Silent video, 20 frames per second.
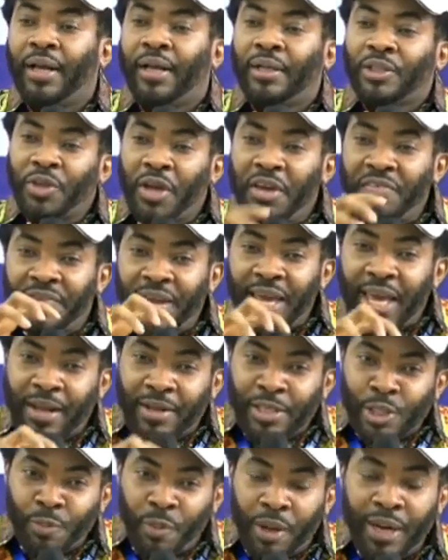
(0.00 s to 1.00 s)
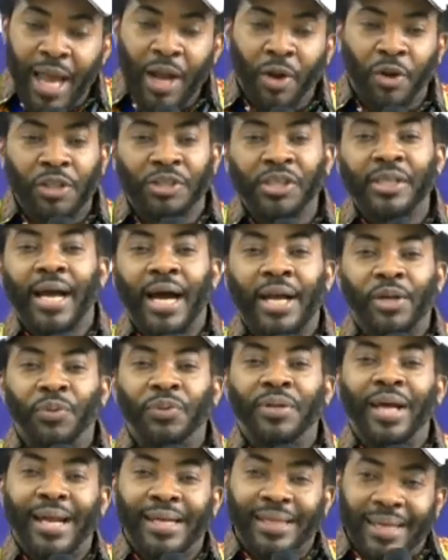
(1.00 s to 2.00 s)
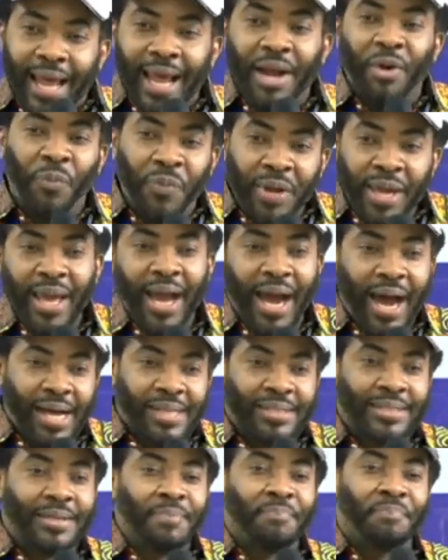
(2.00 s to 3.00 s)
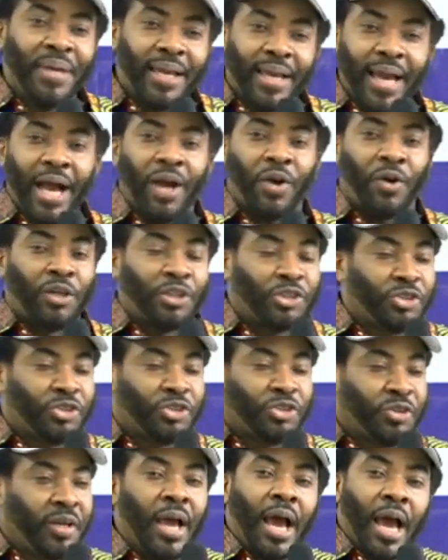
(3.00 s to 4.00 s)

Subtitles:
So if a smaller country can do that, then we as a bigger country,